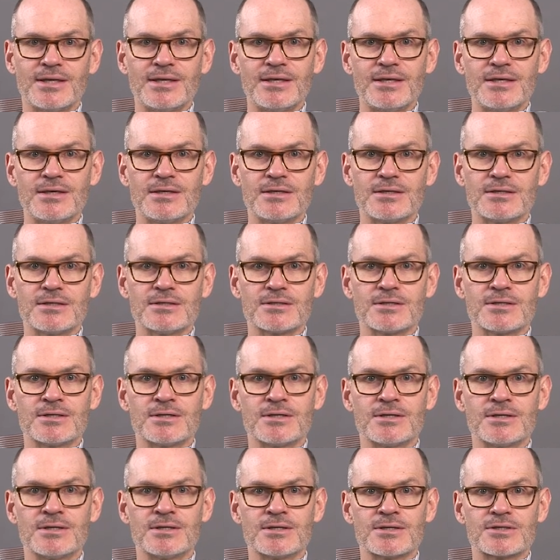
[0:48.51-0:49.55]
E,
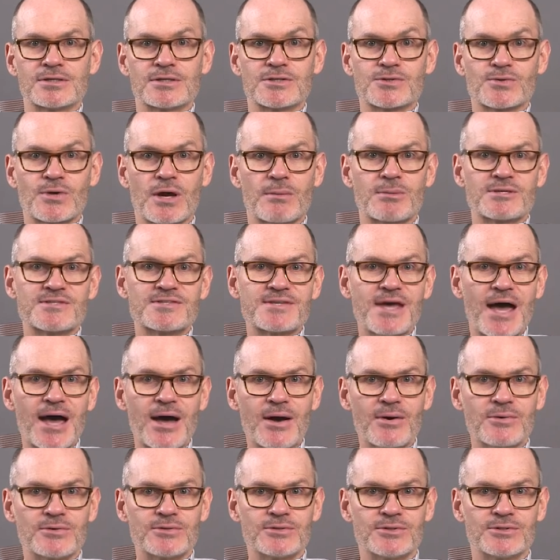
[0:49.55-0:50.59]
describe a
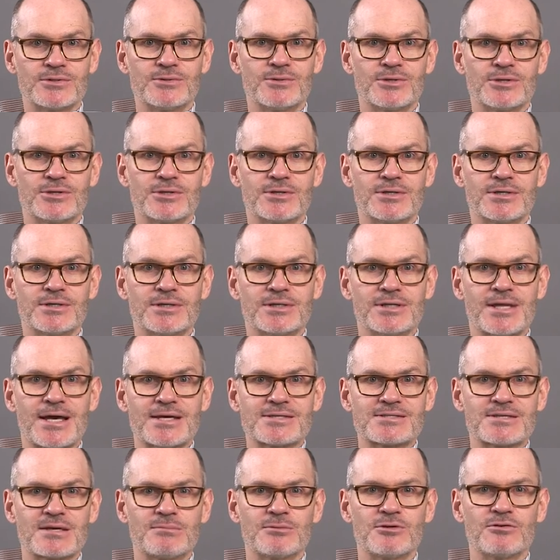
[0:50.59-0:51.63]
sound you heard
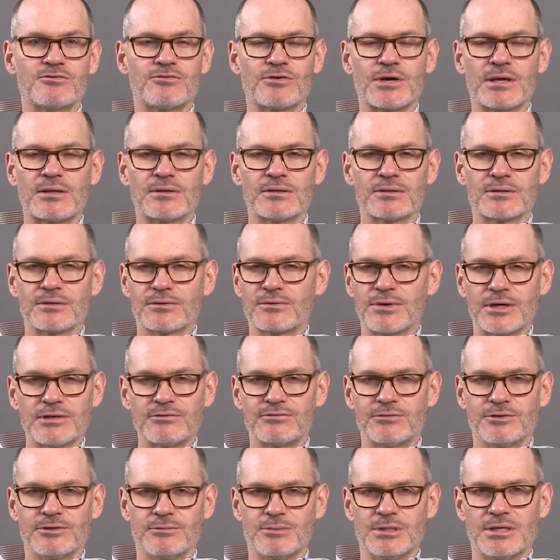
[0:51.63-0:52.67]
last time you felt
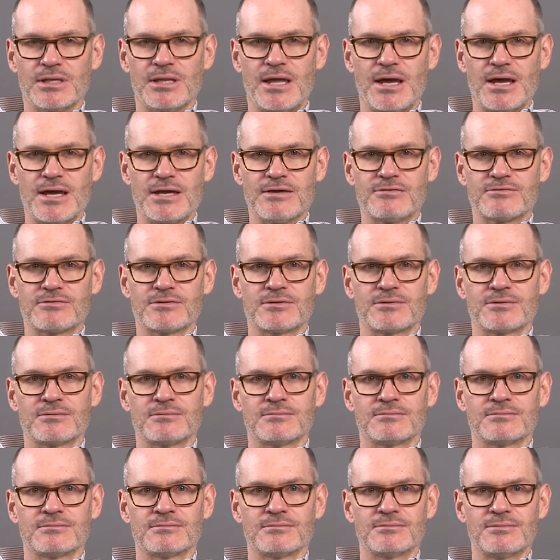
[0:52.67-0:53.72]
grateful to be alive.
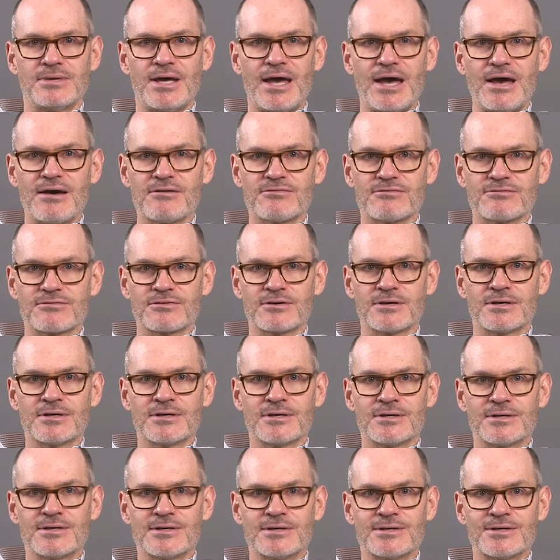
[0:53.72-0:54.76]
F,
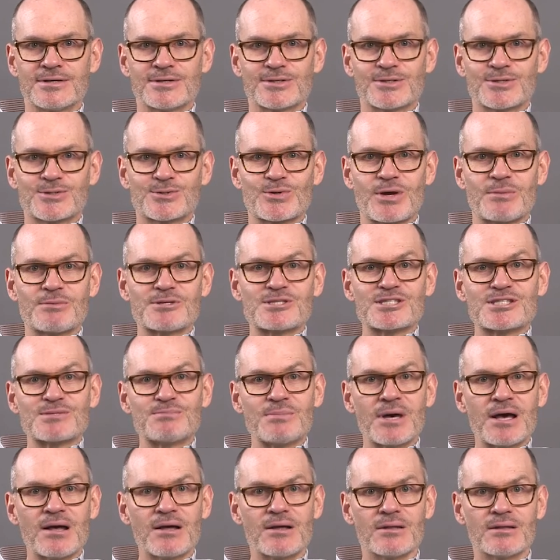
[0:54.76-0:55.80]
describe a
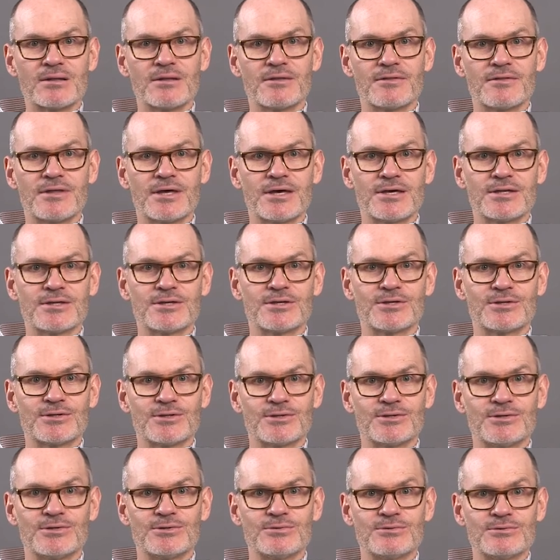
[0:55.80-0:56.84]
smell that
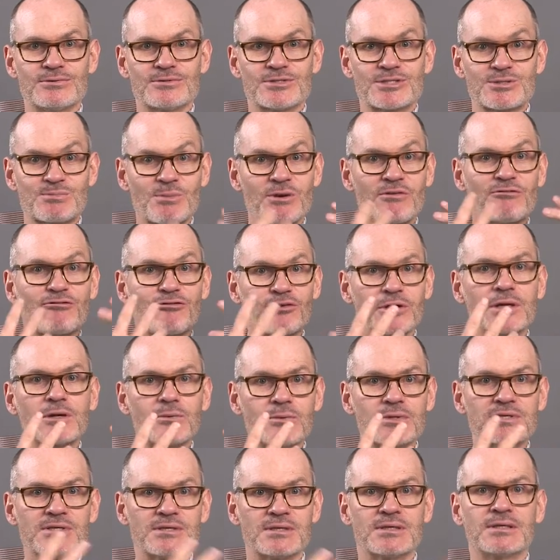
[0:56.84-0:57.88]
you smell
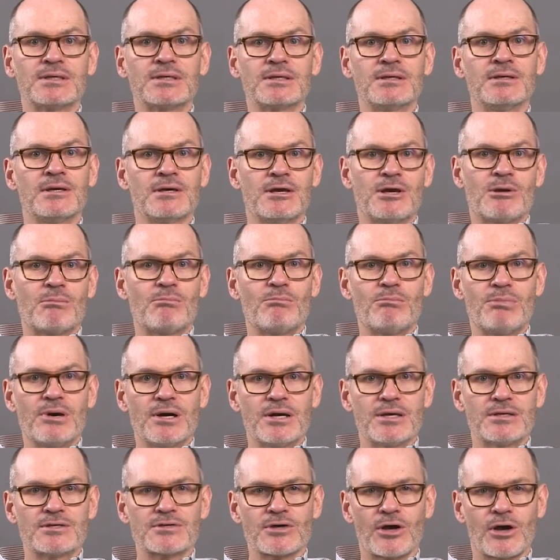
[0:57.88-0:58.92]
frequently
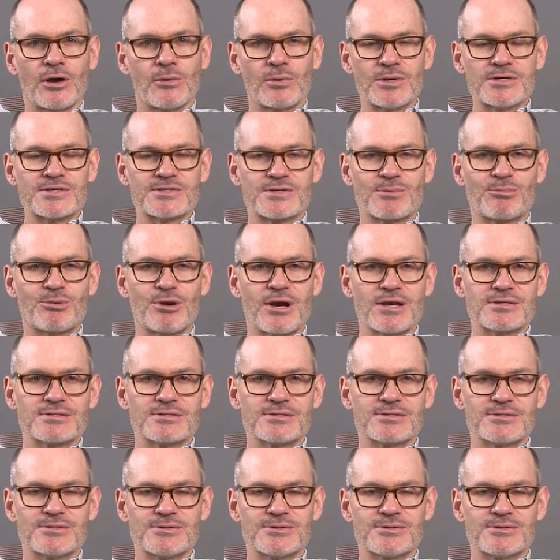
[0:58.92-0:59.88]
but always surprises